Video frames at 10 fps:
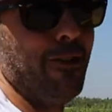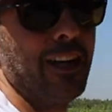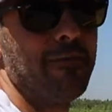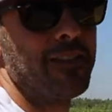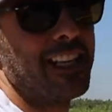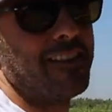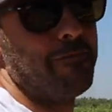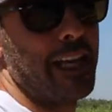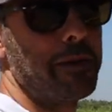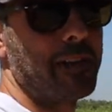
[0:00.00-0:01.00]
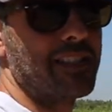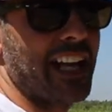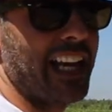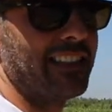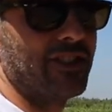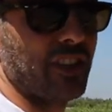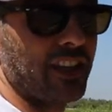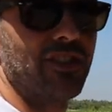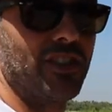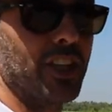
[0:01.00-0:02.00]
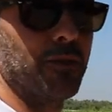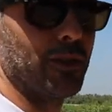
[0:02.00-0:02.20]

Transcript: well maybe because I hadn't charged the other